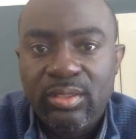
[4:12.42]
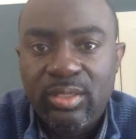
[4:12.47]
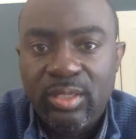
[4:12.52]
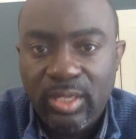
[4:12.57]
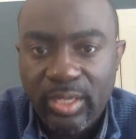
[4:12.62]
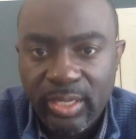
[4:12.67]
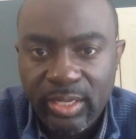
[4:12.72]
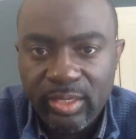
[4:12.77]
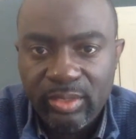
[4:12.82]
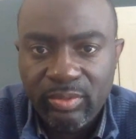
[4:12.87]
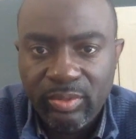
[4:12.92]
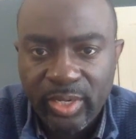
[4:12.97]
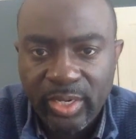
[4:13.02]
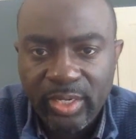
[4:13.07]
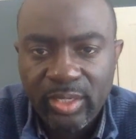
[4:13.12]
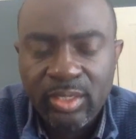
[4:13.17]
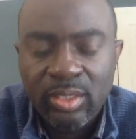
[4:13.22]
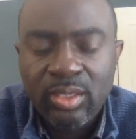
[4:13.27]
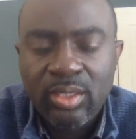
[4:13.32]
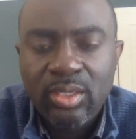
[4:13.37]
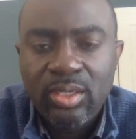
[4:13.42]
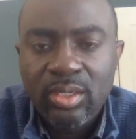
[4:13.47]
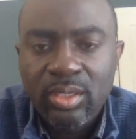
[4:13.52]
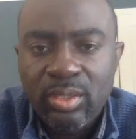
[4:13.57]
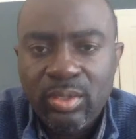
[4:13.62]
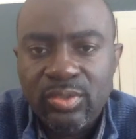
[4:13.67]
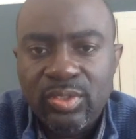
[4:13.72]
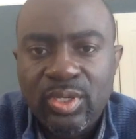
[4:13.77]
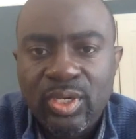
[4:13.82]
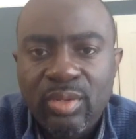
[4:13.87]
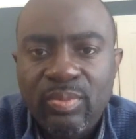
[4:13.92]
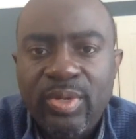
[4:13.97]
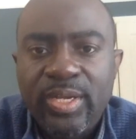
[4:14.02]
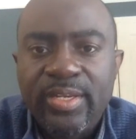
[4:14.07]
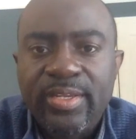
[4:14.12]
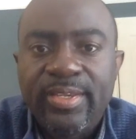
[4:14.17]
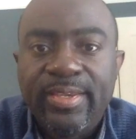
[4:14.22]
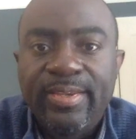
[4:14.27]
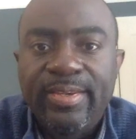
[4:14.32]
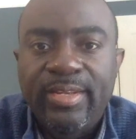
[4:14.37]
land, right? Because
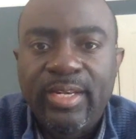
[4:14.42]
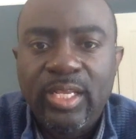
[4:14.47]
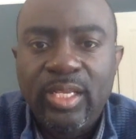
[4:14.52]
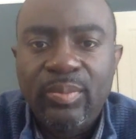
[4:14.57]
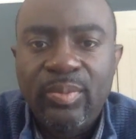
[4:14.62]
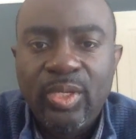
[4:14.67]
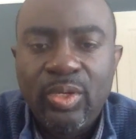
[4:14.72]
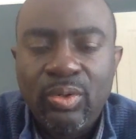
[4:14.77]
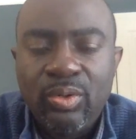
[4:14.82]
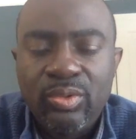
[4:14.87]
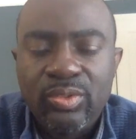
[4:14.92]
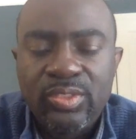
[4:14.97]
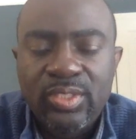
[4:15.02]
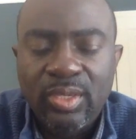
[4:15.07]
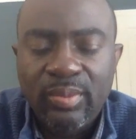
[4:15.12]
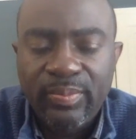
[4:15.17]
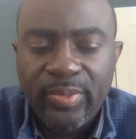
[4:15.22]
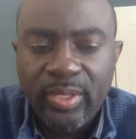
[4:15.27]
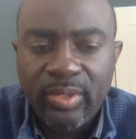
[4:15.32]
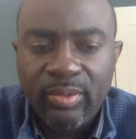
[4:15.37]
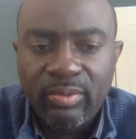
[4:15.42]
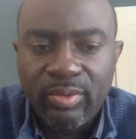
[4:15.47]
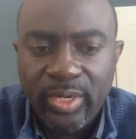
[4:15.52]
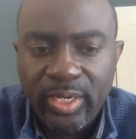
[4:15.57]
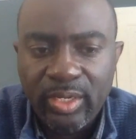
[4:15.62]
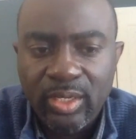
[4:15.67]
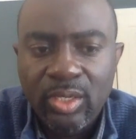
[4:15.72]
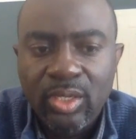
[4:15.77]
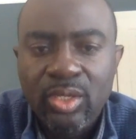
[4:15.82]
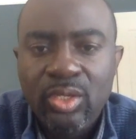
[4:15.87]
anybody can claim they own something, right?